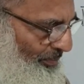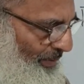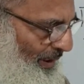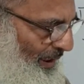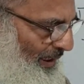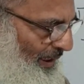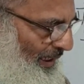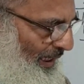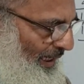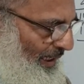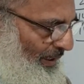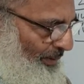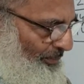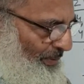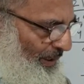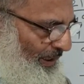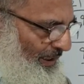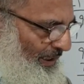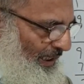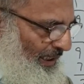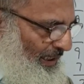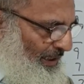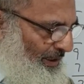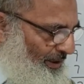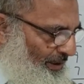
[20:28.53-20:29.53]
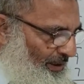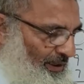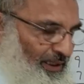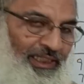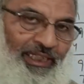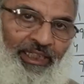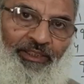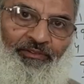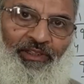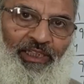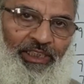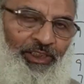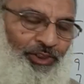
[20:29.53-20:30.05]
but I
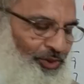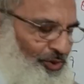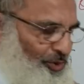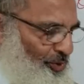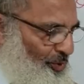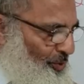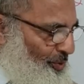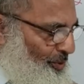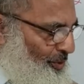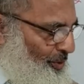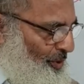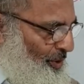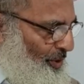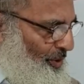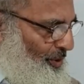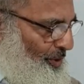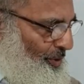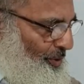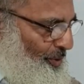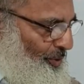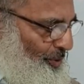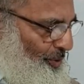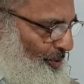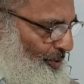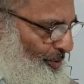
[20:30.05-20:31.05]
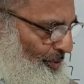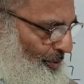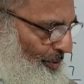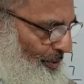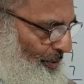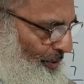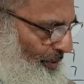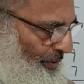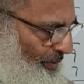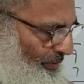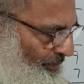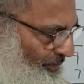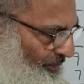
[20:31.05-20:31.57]
advise you
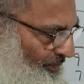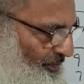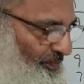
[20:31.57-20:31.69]
to